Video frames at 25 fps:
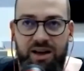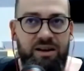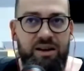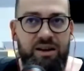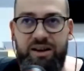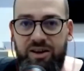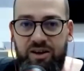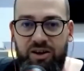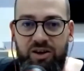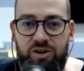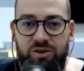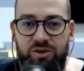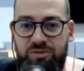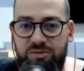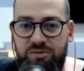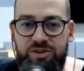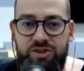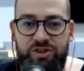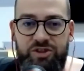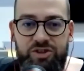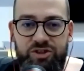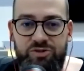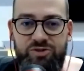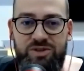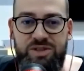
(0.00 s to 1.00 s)
I don't know,
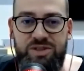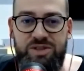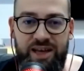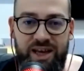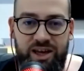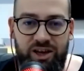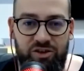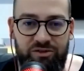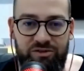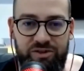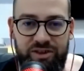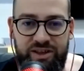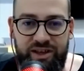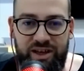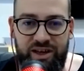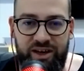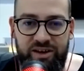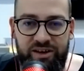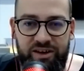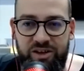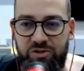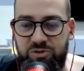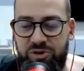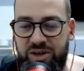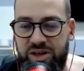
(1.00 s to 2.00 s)
you say over there
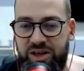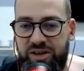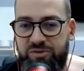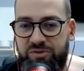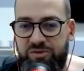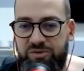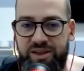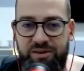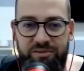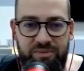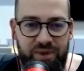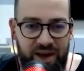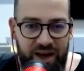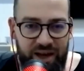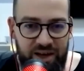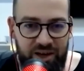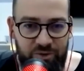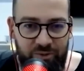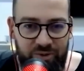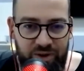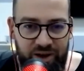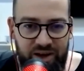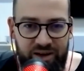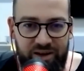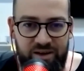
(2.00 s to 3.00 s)
and you can read them
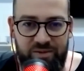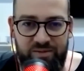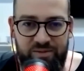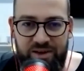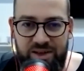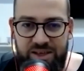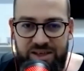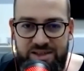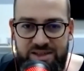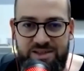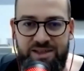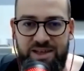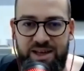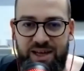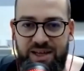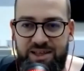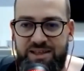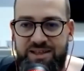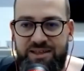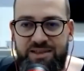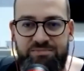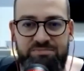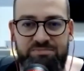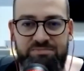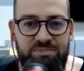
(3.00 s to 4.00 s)
anywhere. It's
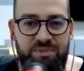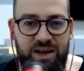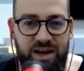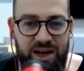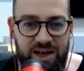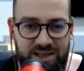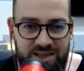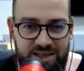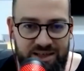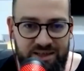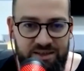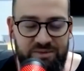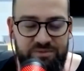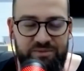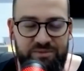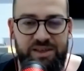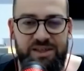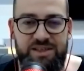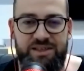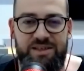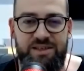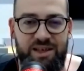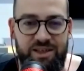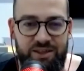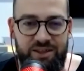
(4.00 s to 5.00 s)
not custom,
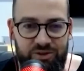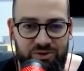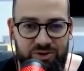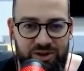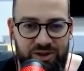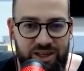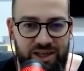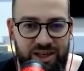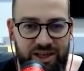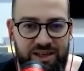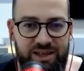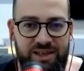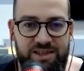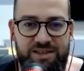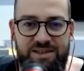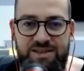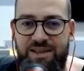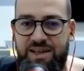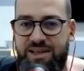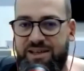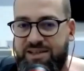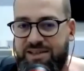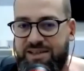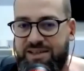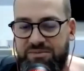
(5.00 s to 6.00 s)
it's not unique, it's
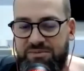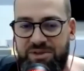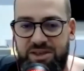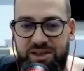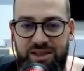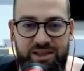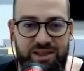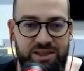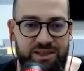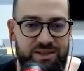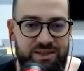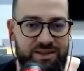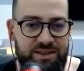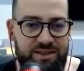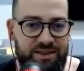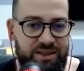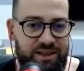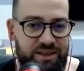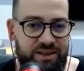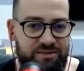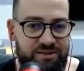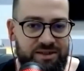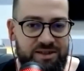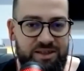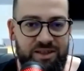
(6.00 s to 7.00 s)
not something that
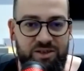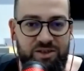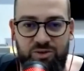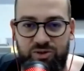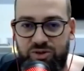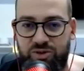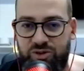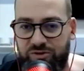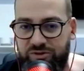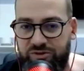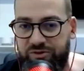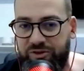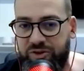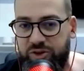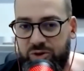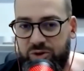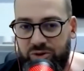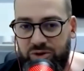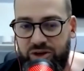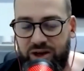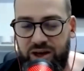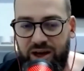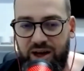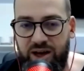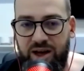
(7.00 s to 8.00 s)
gives a good
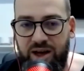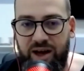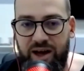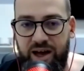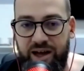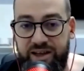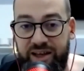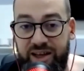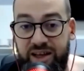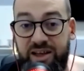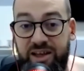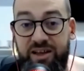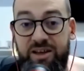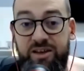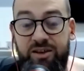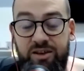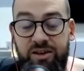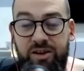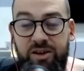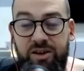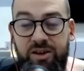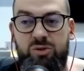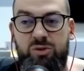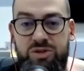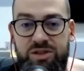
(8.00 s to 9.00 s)
overview. They
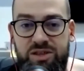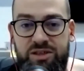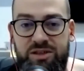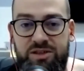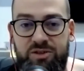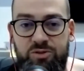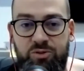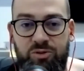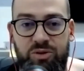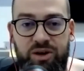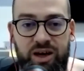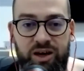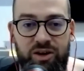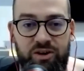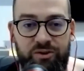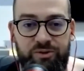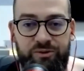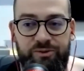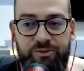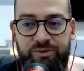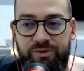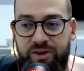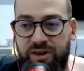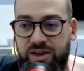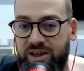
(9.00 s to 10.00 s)
use it to kind of
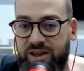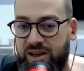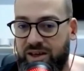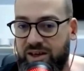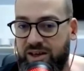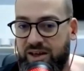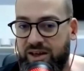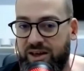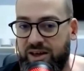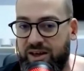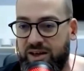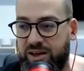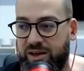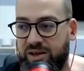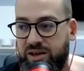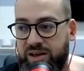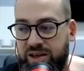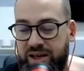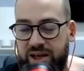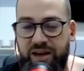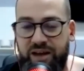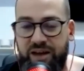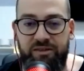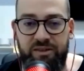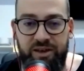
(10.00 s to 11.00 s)
uh,
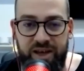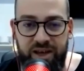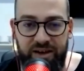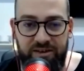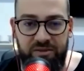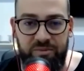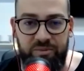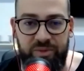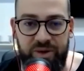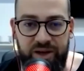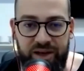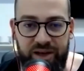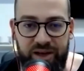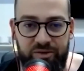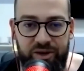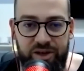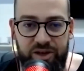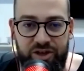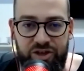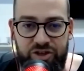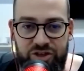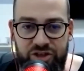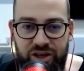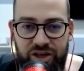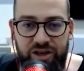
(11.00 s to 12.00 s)
have a bigger
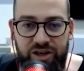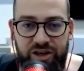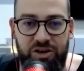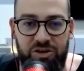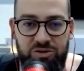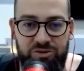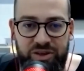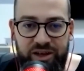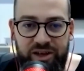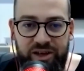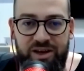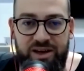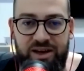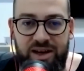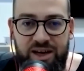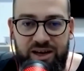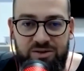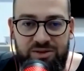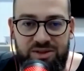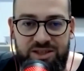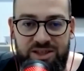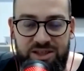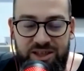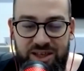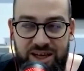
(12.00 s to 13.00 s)
reach and grow their
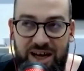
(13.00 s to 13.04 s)
account.